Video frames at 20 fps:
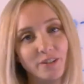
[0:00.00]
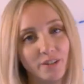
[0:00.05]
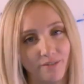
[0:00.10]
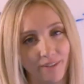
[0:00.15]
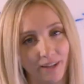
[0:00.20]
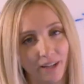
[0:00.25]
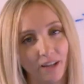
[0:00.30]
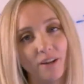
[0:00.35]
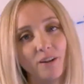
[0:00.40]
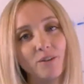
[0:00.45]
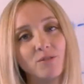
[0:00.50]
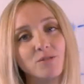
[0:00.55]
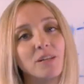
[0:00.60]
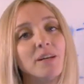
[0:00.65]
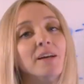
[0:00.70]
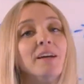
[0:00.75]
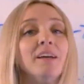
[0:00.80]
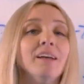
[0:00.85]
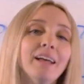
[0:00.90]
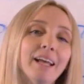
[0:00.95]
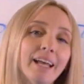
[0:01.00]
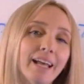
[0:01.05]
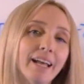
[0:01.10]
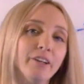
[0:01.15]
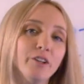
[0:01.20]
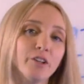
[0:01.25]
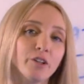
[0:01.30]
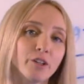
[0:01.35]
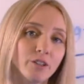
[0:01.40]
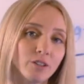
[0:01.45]
videos,
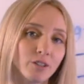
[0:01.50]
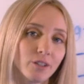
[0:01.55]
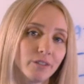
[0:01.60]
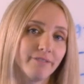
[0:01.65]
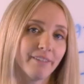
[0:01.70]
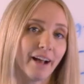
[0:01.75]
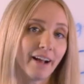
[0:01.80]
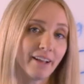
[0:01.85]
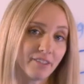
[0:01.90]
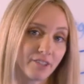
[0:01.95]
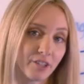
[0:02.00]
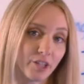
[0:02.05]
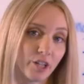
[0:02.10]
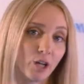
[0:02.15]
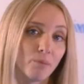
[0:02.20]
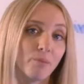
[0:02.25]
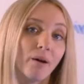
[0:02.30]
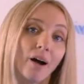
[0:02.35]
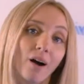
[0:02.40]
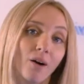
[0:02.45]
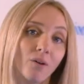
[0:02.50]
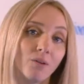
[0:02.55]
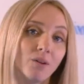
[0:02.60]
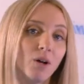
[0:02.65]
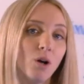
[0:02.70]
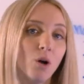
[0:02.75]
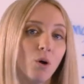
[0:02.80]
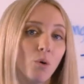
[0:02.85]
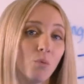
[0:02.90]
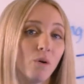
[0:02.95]
and you're gonna learn faster
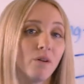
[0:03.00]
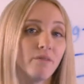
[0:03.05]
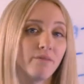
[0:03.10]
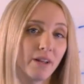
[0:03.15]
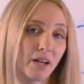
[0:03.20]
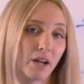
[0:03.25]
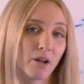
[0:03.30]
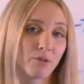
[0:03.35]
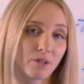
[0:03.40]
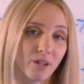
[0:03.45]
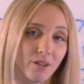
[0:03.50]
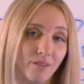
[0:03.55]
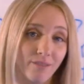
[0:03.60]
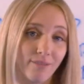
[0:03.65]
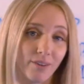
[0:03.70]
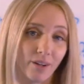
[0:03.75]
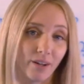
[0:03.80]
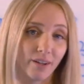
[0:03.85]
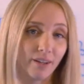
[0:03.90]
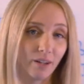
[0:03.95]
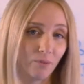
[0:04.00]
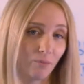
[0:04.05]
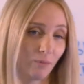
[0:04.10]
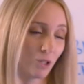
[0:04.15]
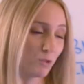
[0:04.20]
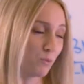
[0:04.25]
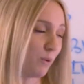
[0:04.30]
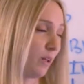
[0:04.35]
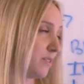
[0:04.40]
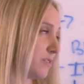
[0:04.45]
about what videos convert and
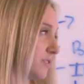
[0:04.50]
which ones